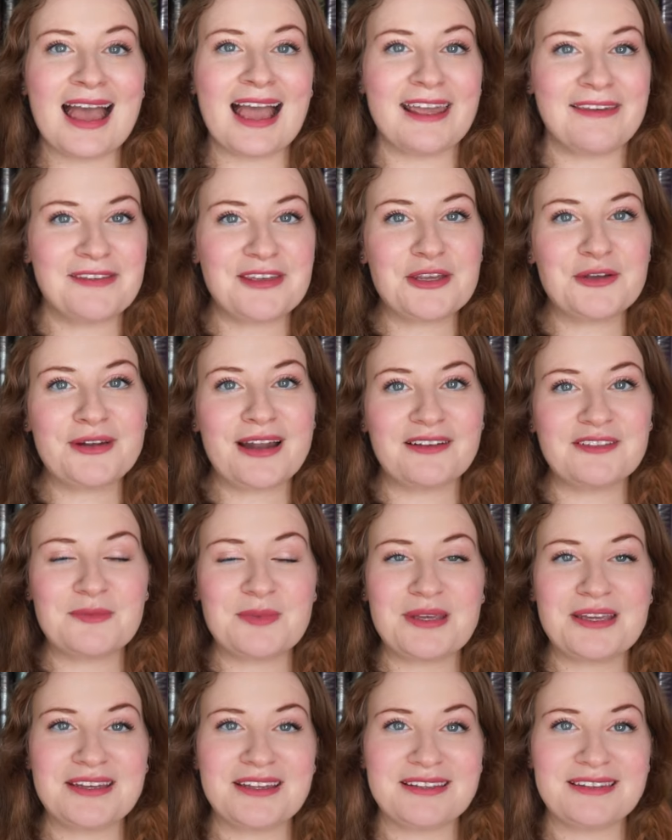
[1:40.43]
I think you'd have to
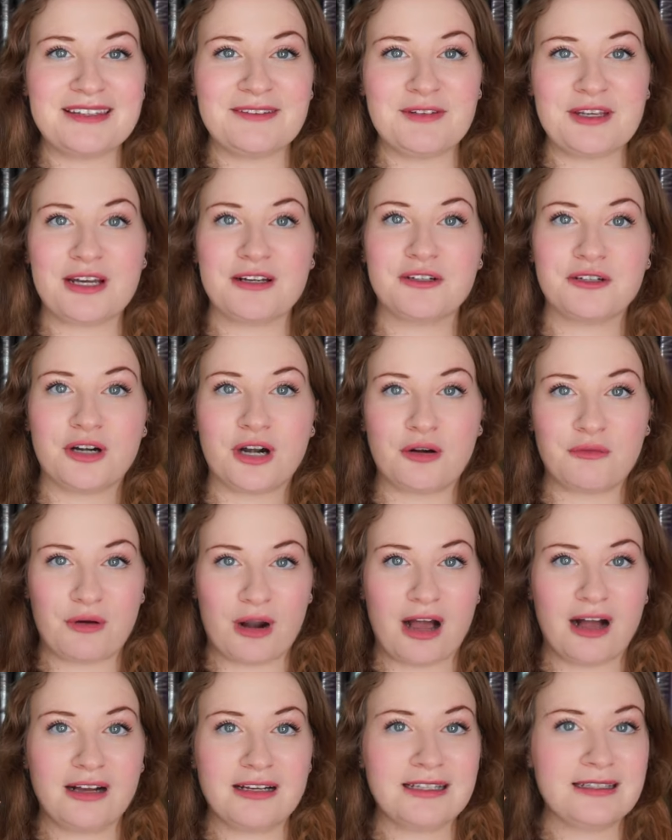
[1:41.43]
be living under a
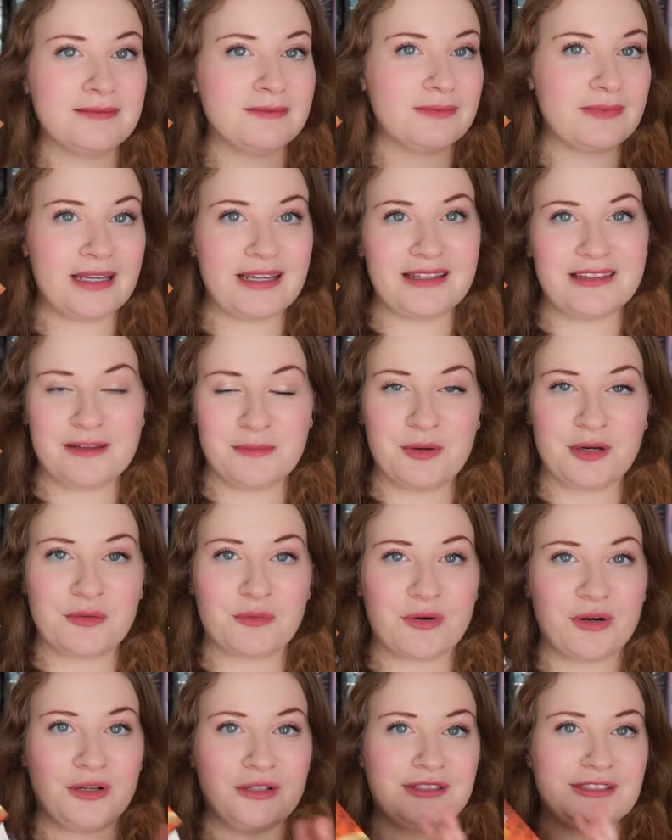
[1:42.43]
rock in the book
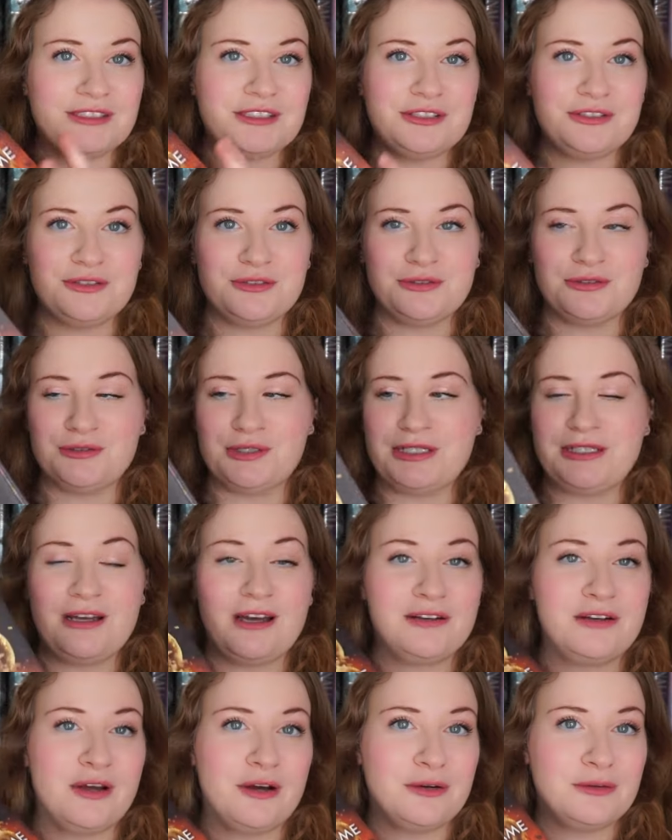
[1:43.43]
world to
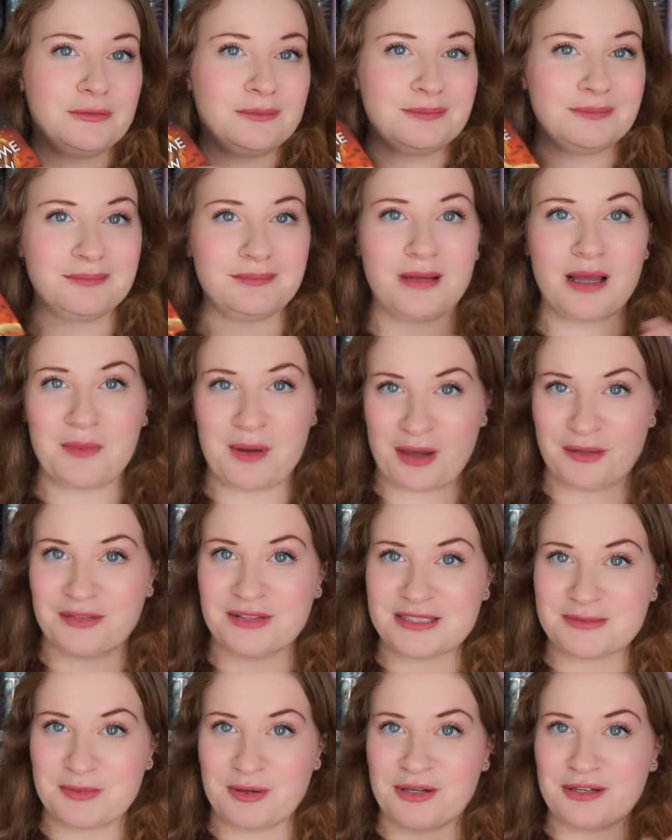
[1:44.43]
not know about
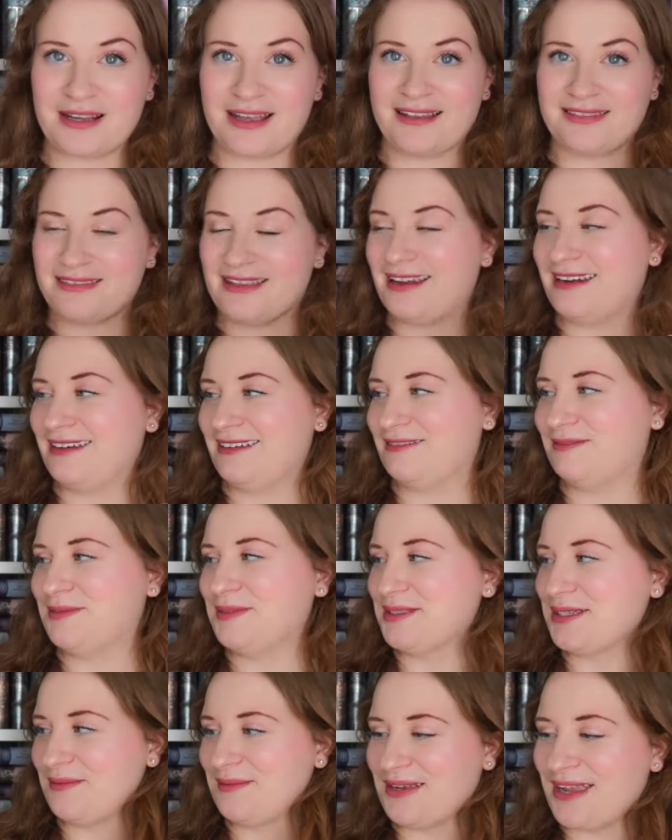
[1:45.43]
this book and that it
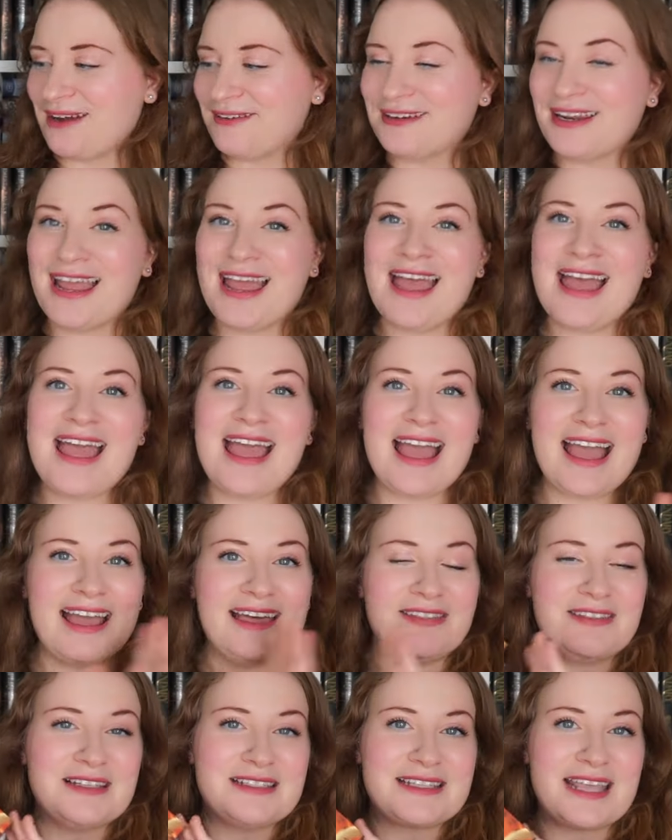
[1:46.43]
was coming out.
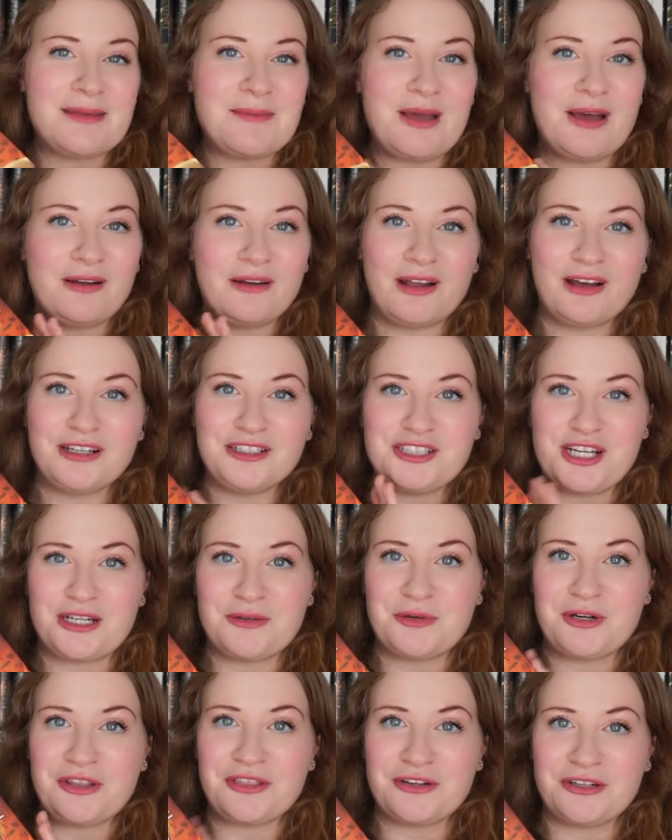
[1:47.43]
And this came out on
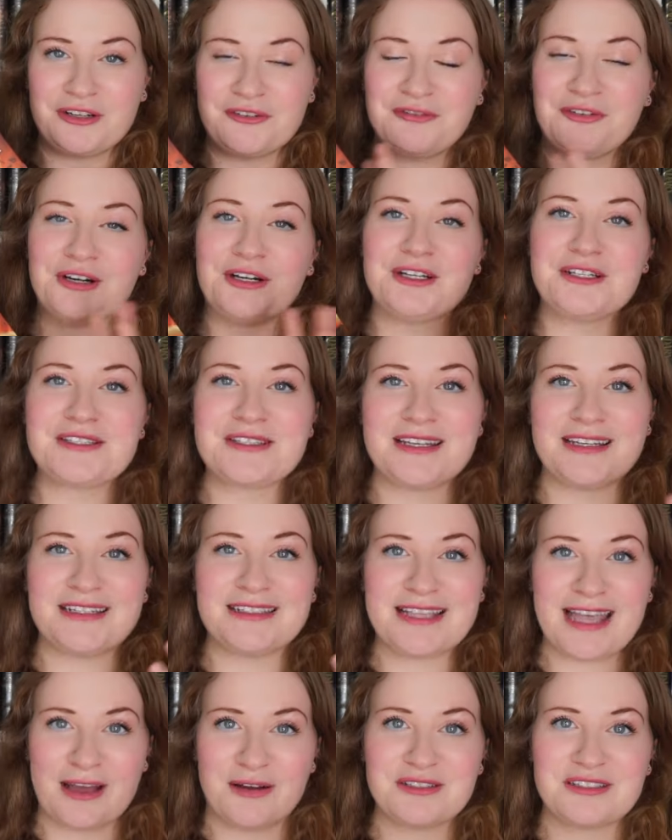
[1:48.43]
January 31st. It
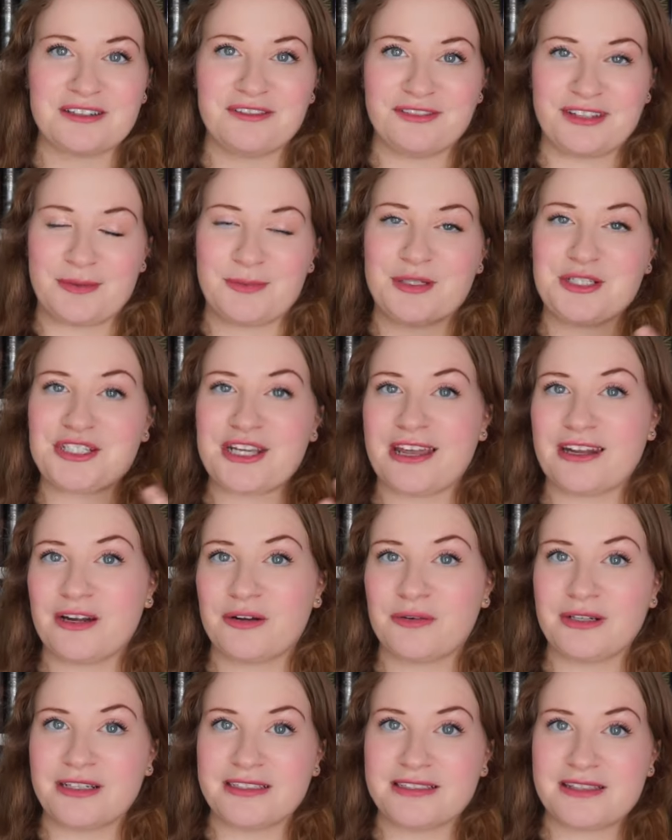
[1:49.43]
is House of Flame and
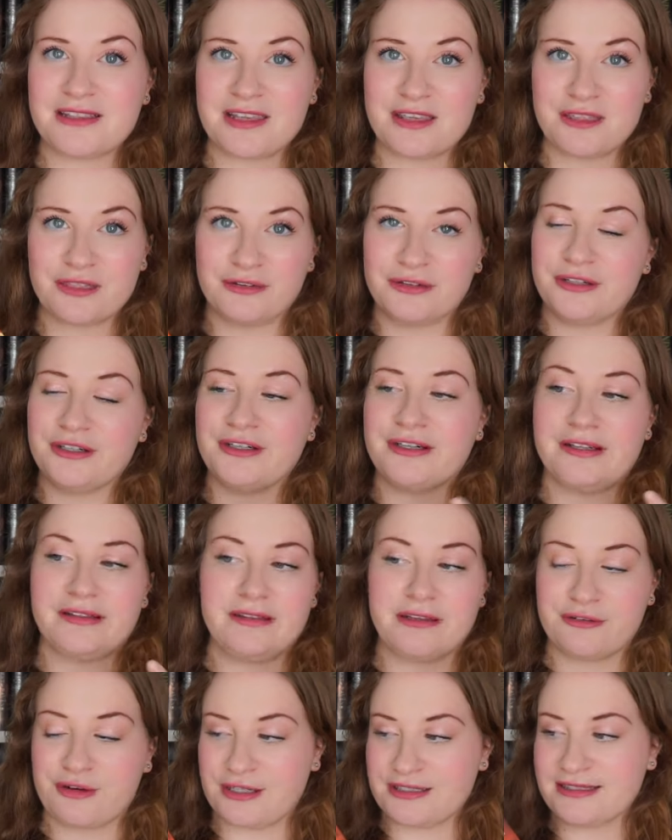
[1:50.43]
Shadow. It is the third in
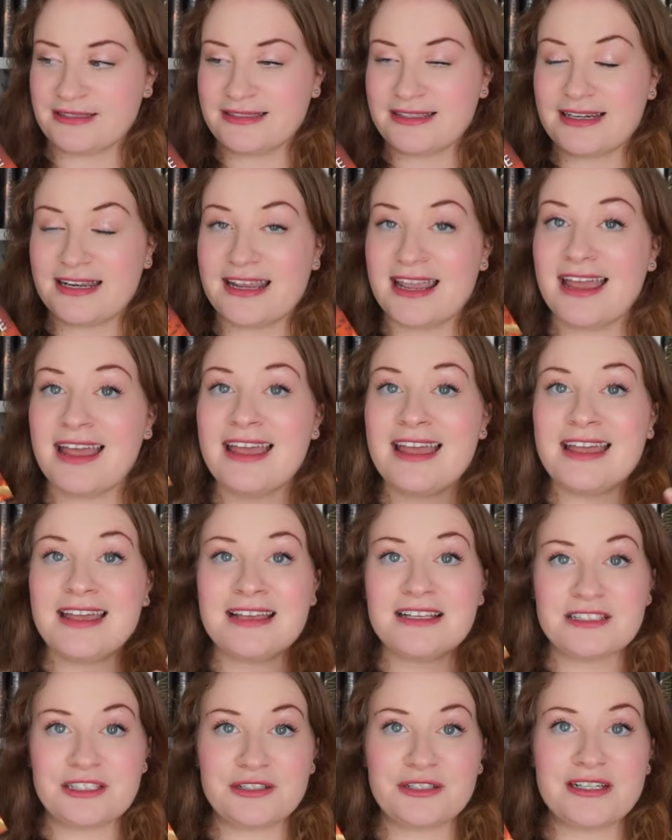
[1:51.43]
the Crescent City
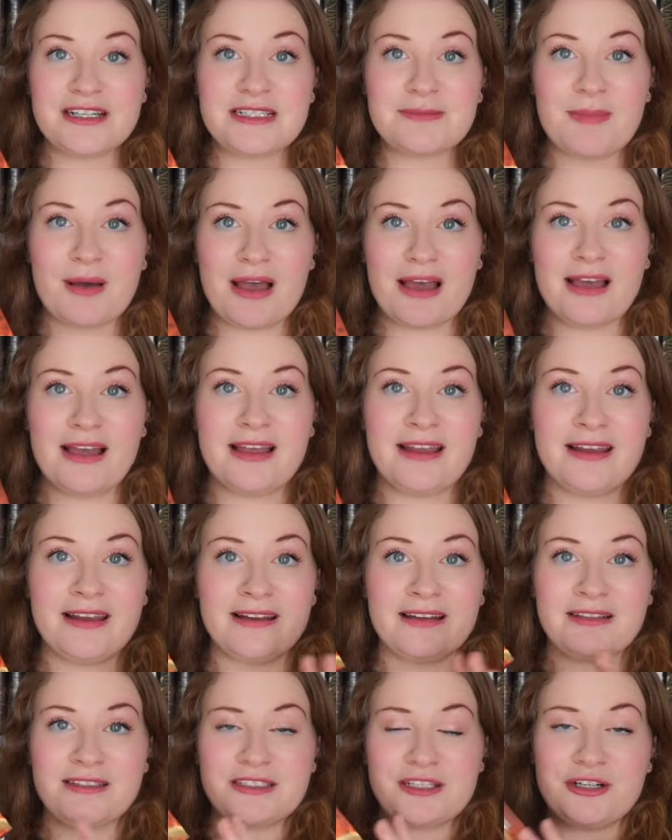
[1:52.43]
series
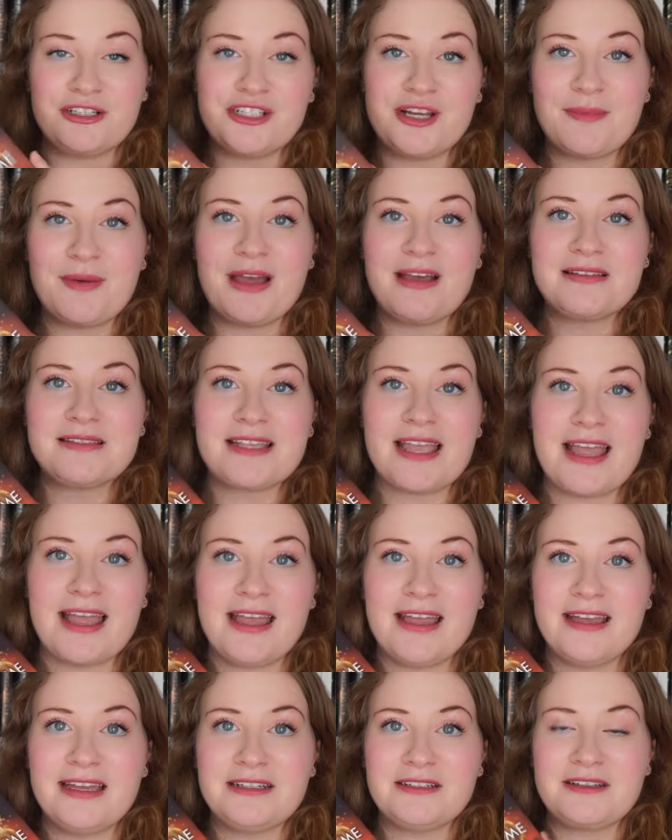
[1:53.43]
by Sarah J Maas
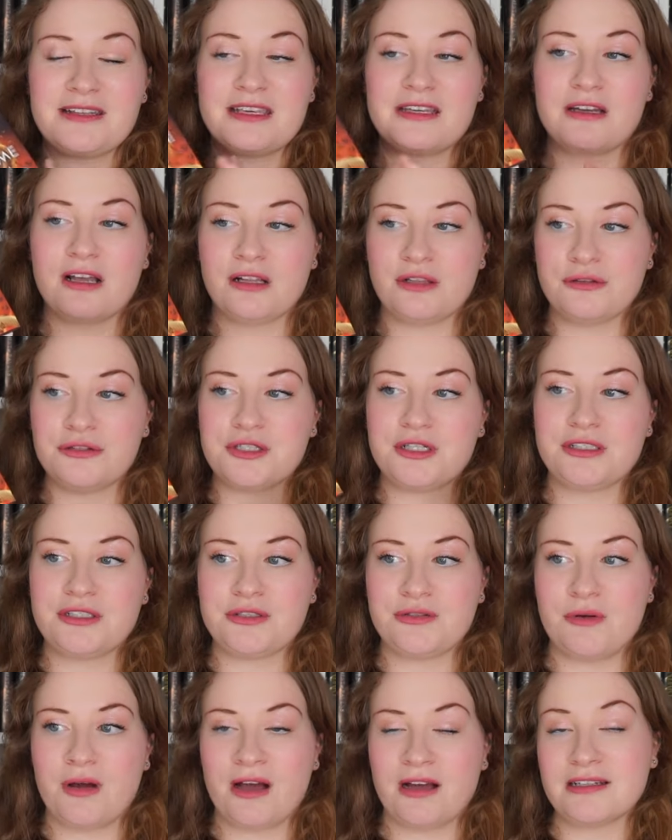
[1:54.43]
and the conclusion
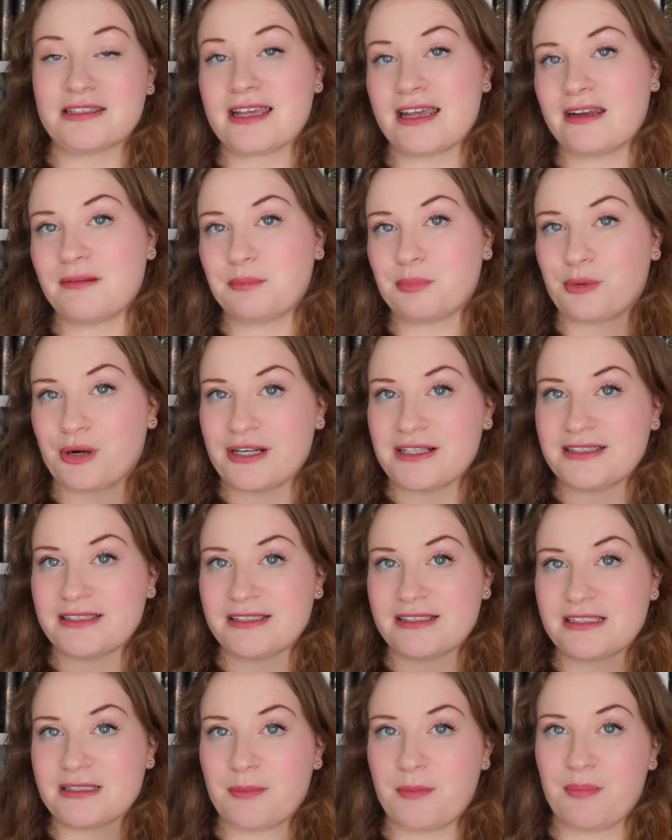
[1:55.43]
to Hunt and
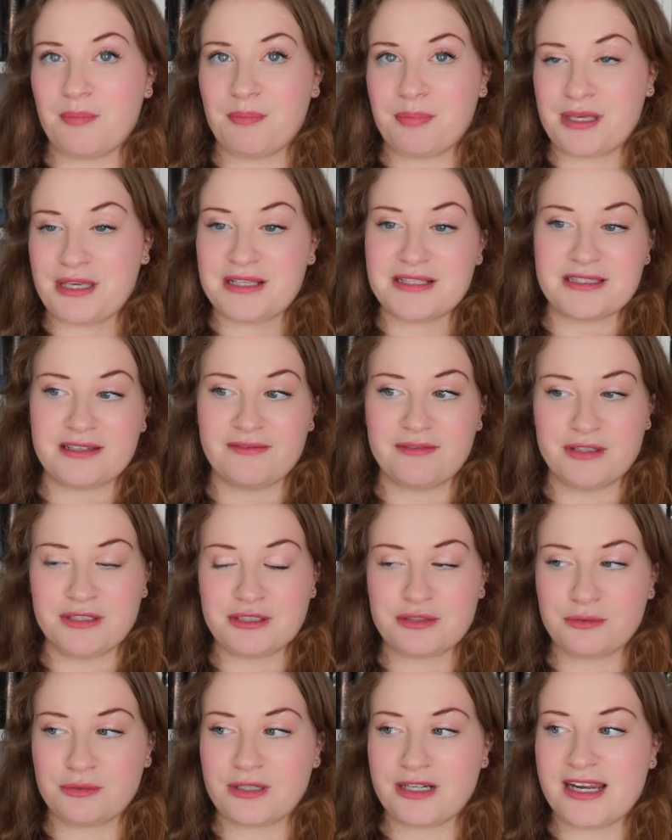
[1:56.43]
Bryce's piece of the
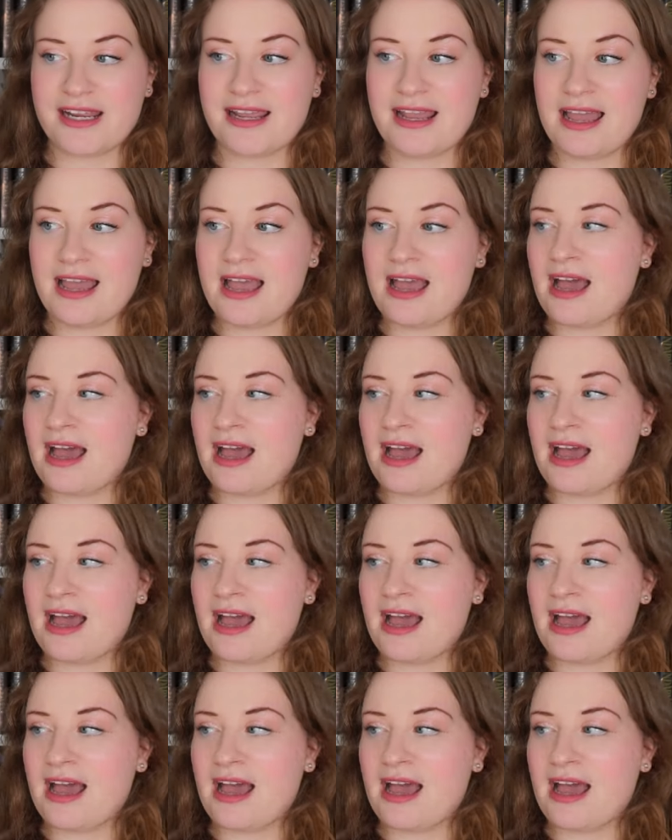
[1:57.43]
story.